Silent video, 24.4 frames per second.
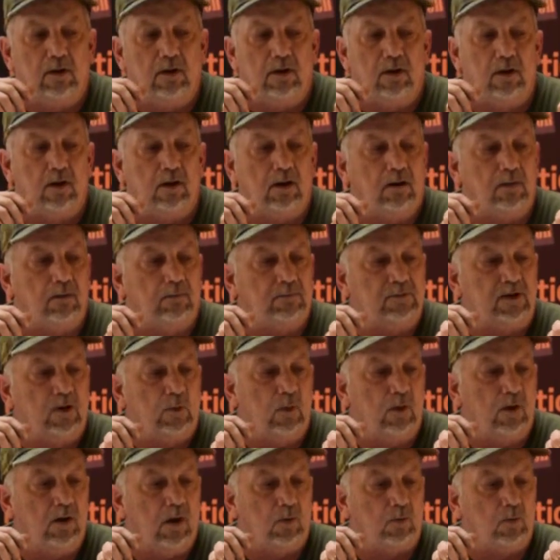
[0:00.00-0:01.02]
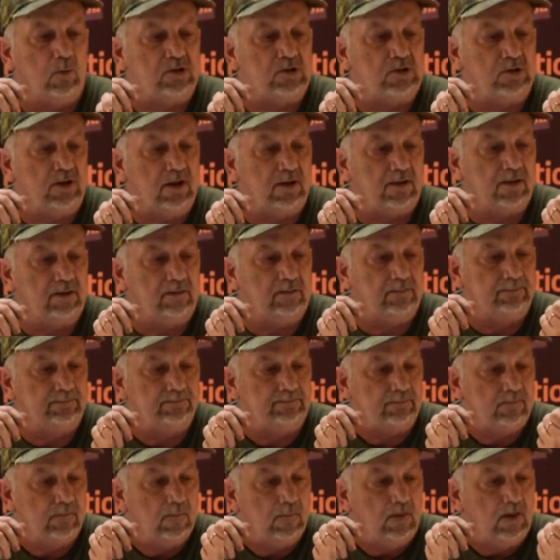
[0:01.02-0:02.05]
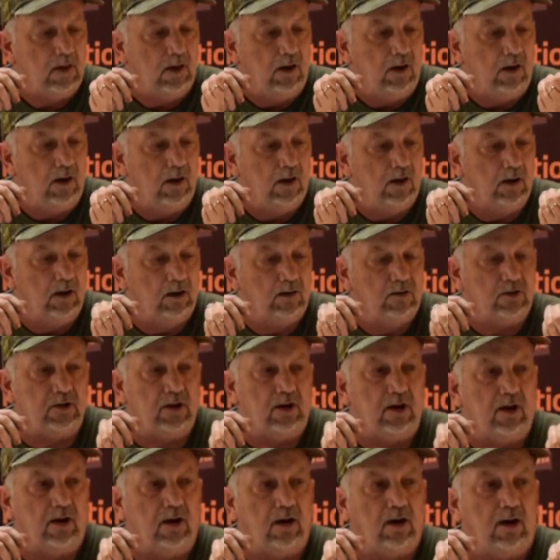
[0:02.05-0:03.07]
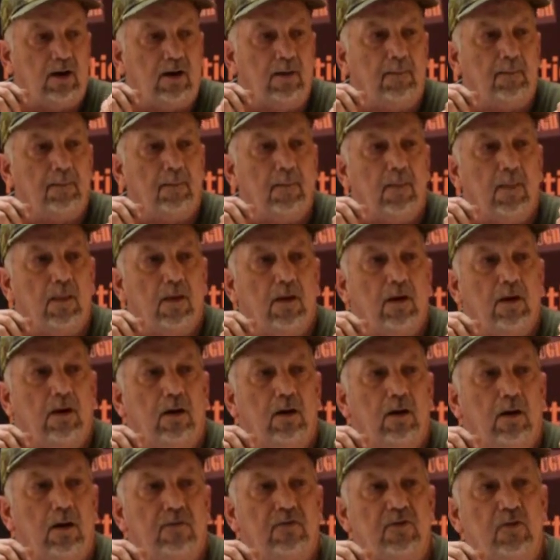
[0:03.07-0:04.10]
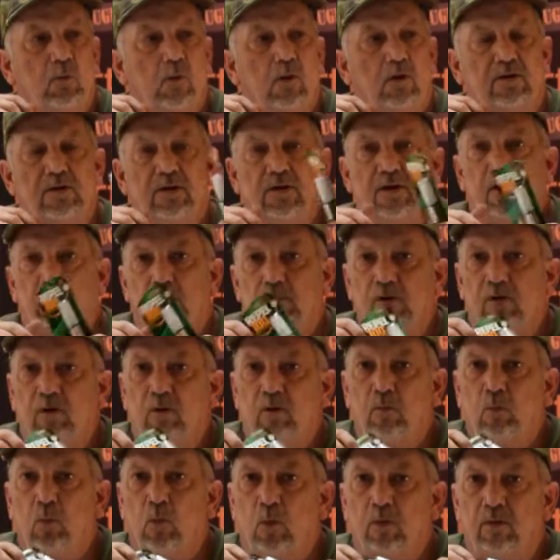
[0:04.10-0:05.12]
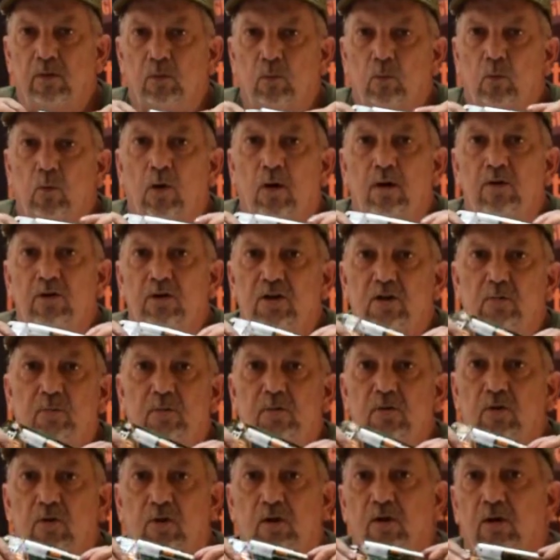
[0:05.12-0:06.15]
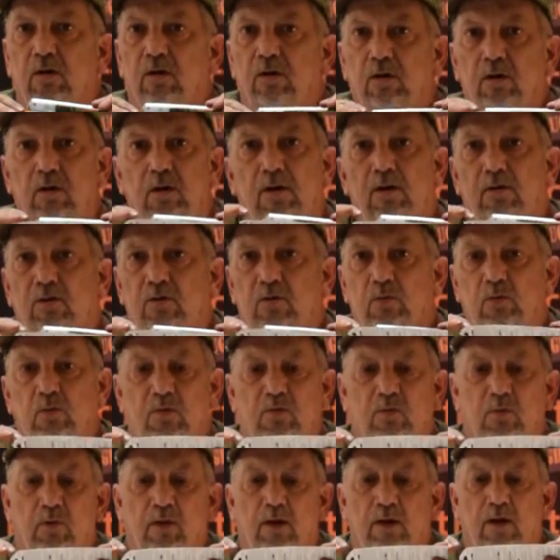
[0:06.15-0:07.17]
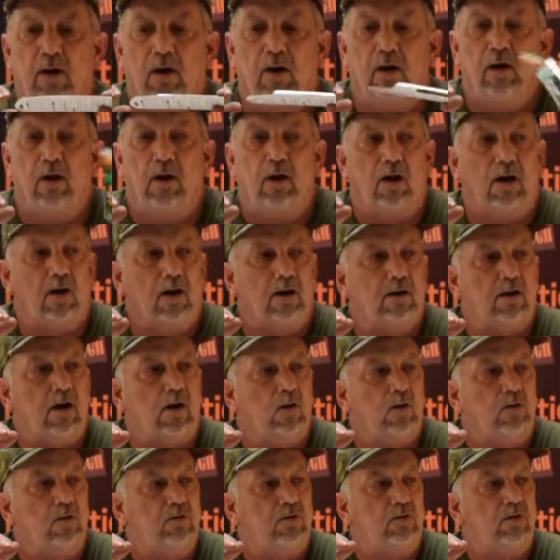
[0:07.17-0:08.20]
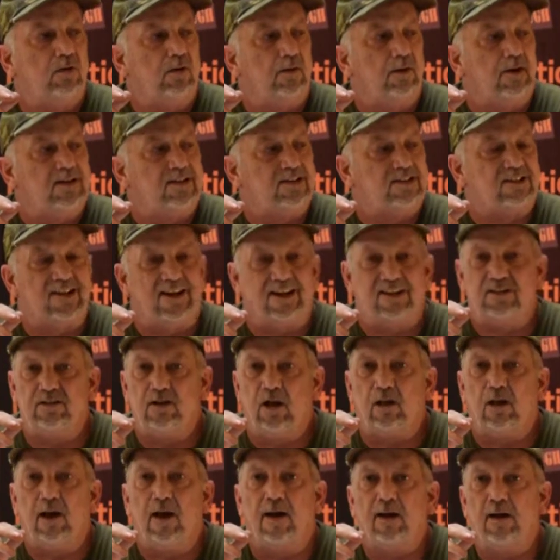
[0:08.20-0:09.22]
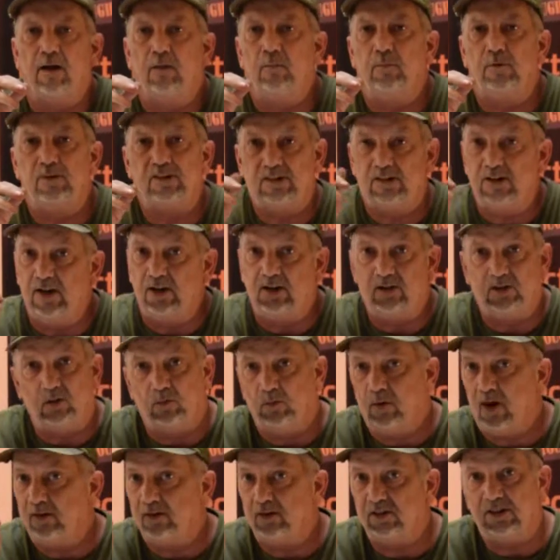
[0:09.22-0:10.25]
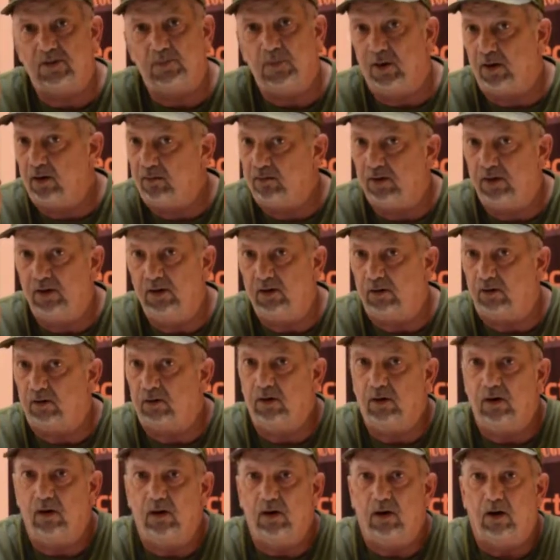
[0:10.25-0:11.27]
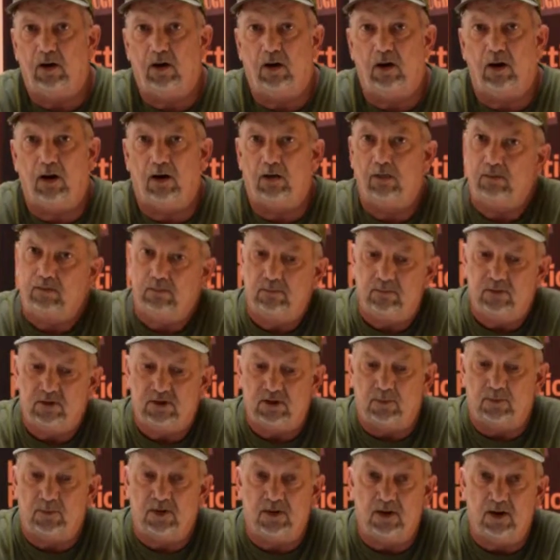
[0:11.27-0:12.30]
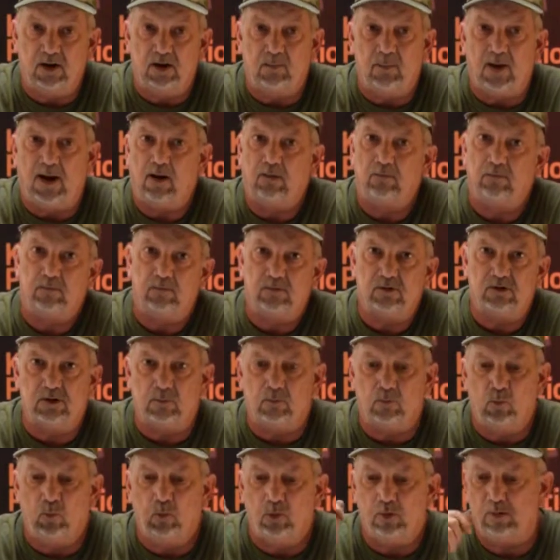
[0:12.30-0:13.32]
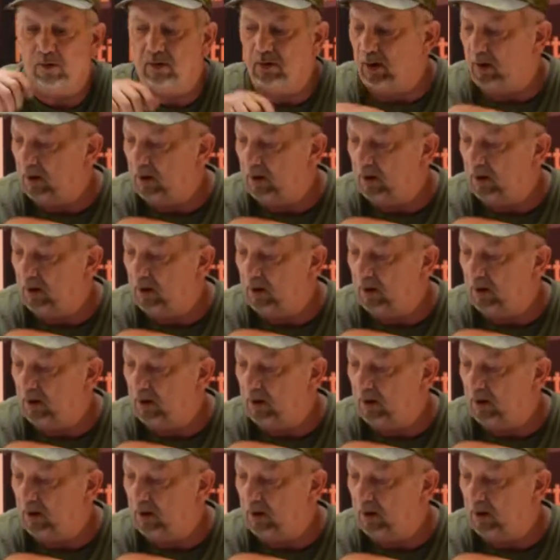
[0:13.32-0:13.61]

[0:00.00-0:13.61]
They weigh almost nothing. And if you want to get more than one, you could. You can get 2 or 3. Not only do the insects not like them, but snakes don't like the smell of it either. Something to think about. Something worth.